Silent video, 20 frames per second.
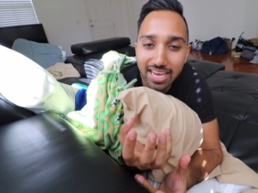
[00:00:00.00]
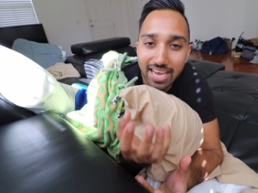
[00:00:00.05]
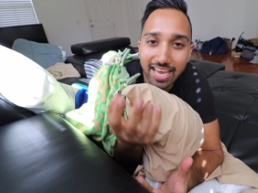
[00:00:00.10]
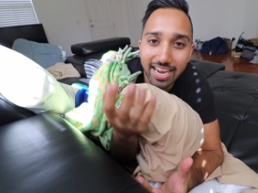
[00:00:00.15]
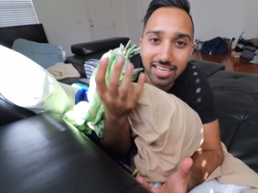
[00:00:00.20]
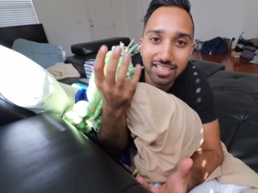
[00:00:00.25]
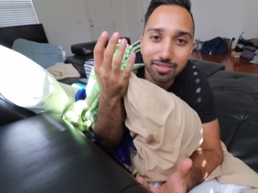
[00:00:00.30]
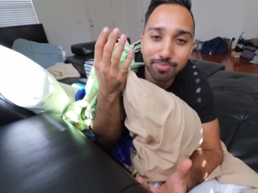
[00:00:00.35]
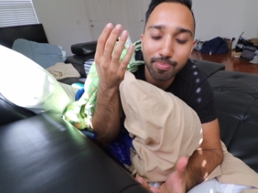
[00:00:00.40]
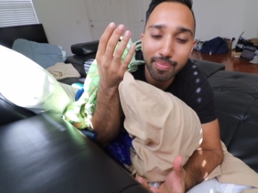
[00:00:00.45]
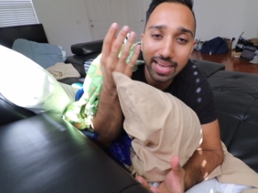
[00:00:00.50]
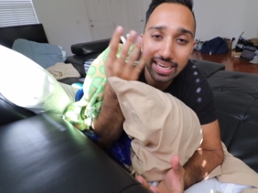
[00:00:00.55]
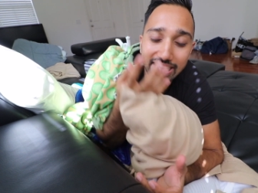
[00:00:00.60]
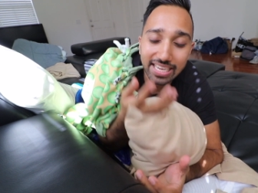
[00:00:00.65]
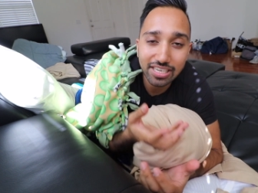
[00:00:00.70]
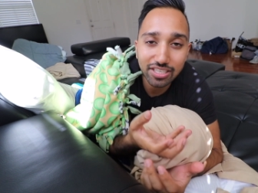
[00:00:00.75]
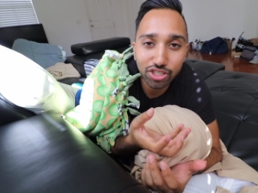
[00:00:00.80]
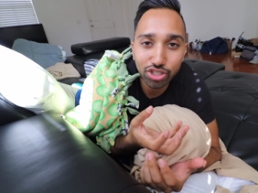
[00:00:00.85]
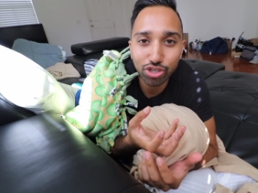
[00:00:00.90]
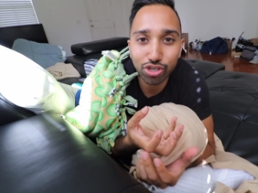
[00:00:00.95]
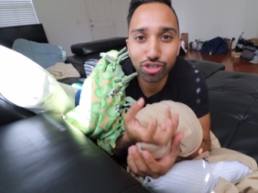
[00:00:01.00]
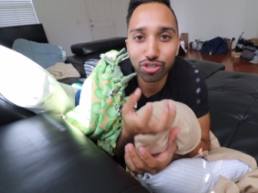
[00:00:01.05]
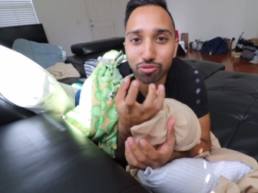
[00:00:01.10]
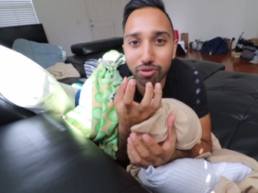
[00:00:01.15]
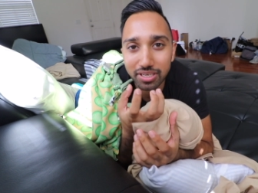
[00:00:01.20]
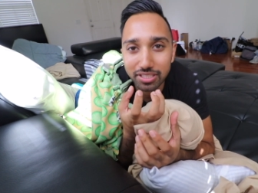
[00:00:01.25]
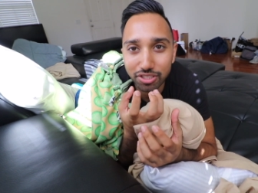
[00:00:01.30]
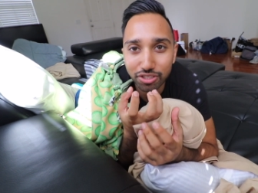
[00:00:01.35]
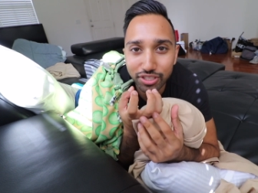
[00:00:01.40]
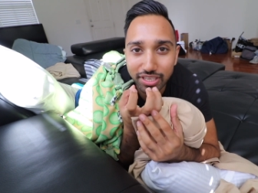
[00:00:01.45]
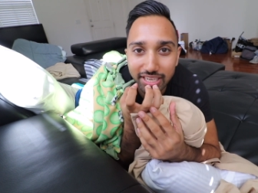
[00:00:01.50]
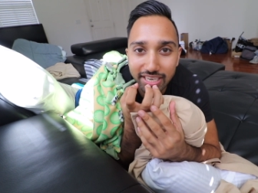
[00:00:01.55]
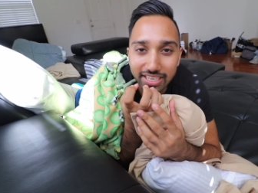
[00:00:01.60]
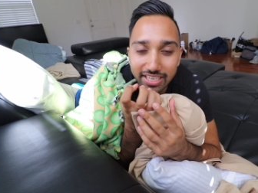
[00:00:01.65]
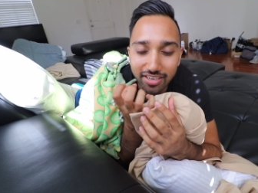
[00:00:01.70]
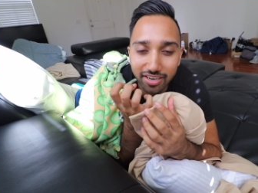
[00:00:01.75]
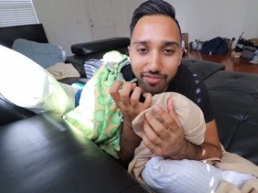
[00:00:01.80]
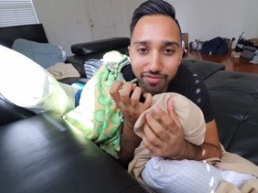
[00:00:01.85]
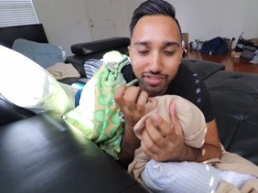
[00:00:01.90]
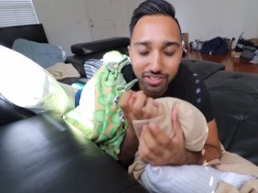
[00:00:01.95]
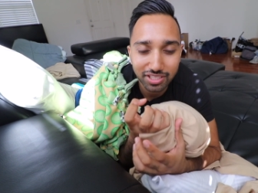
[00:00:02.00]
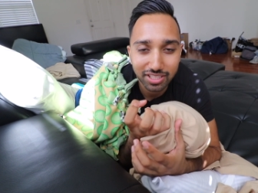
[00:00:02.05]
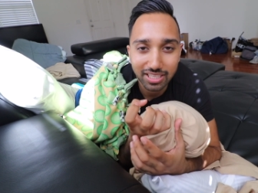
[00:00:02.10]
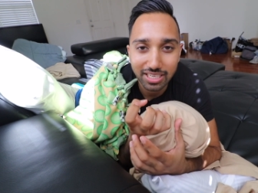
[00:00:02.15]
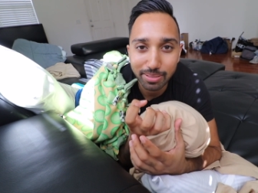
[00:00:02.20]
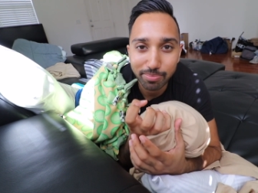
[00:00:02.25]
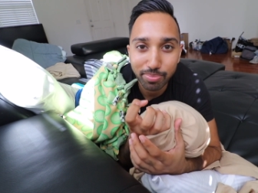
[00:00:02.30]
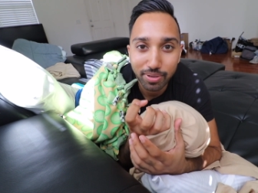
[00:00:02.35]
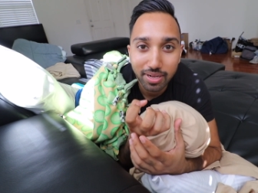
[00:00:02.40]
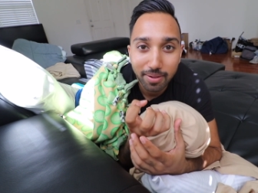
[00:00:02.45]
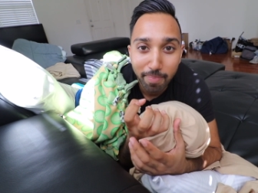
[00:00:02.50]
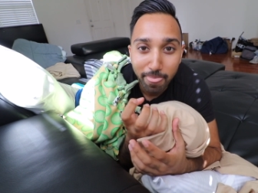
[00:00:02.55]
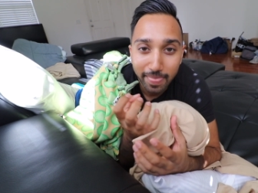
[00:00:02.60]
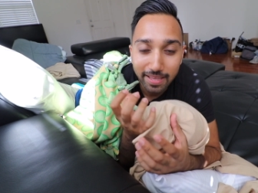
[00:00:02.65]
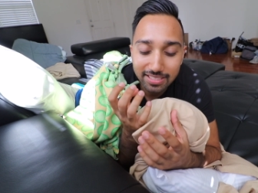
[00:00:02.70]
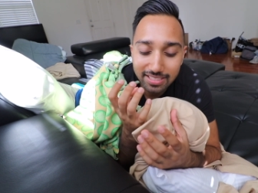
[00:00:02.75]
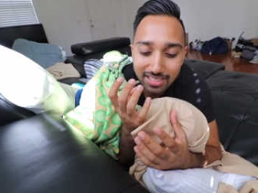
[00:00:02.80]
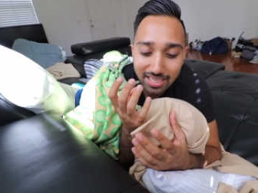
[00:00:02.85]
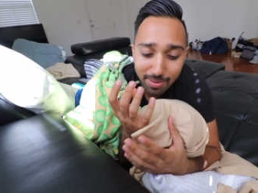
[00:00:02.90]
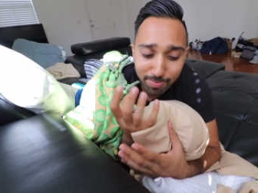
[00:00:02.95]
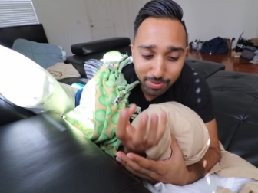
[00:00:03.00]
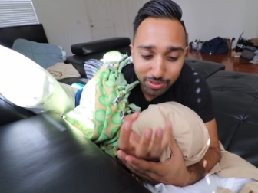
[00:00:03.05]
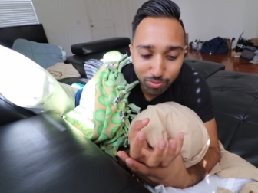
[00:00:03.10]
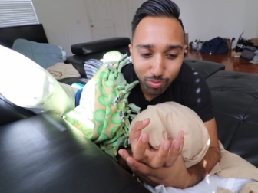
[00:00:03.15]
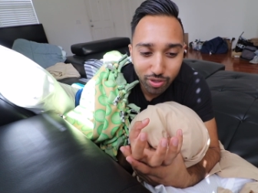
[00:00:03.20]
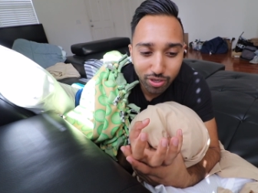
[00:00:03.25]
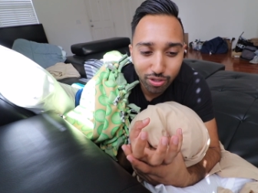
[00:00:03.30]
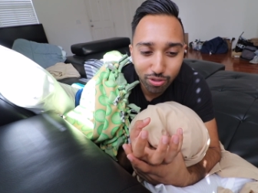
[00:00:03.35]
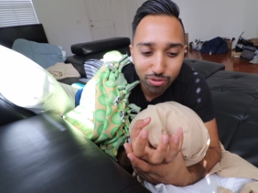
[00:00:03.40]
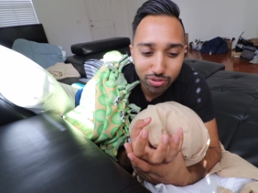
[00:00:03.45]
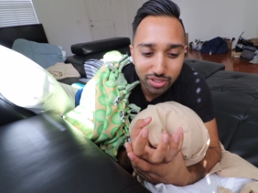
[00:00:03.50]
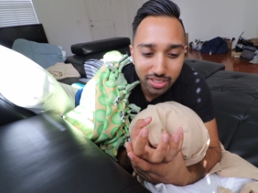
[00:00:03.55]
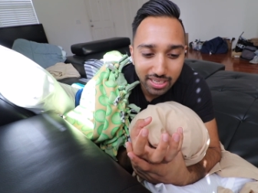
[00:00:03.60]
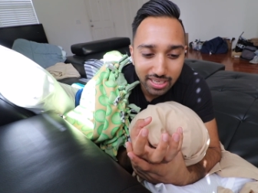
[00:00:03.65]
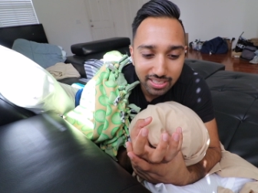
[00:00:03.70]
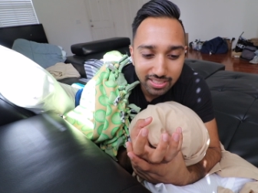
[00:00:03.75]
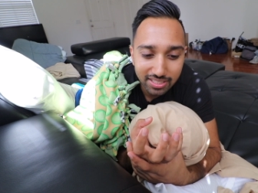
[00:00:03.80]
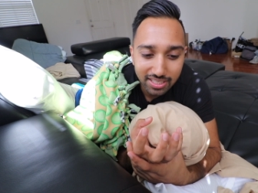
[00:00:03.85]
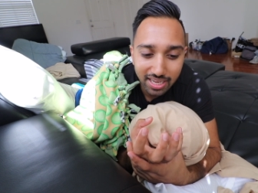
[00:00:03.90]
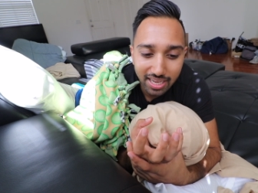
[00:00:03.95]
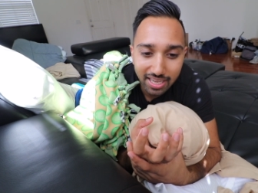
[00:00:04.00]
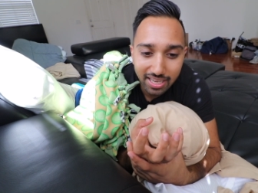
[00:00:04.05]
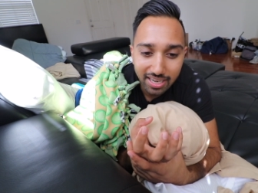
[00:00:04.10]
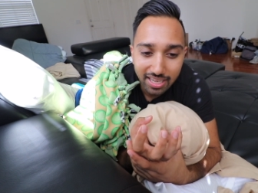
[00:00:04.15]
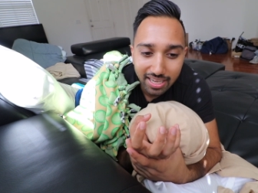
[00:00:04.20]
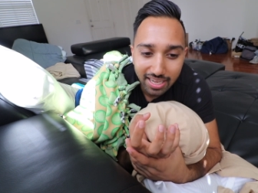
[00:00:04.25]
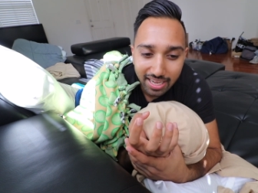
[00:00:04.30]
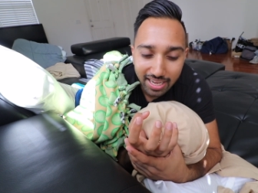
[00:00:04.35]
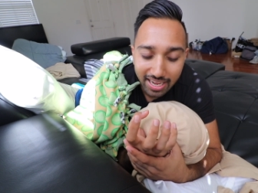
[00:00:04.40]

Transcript: and it's making sure you guys are getting enough sleep. Sleep is one of those things that